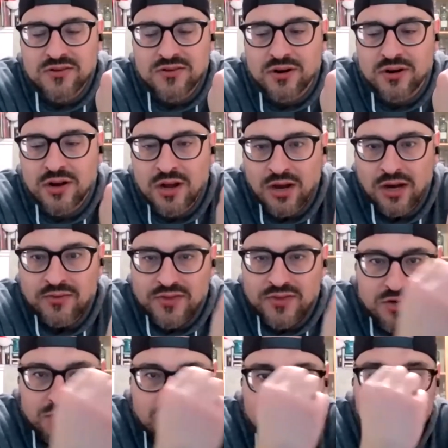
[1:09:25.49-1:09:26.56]
either.
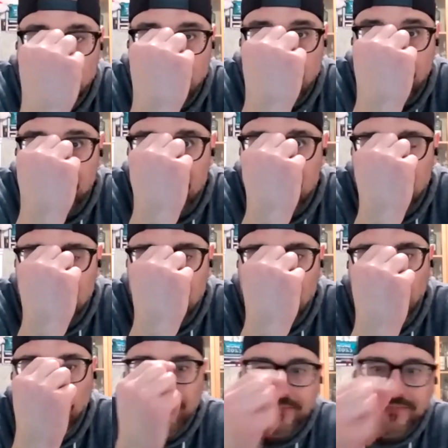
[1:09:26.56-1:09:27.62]
They do triple
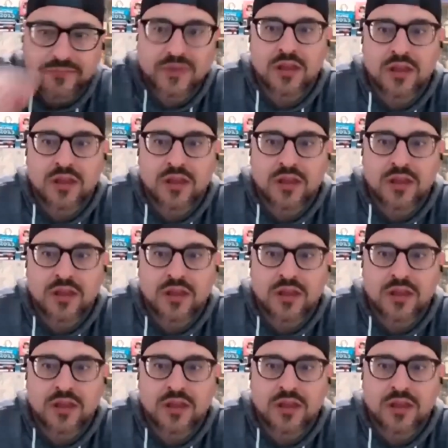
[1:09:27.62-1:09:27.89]
distill.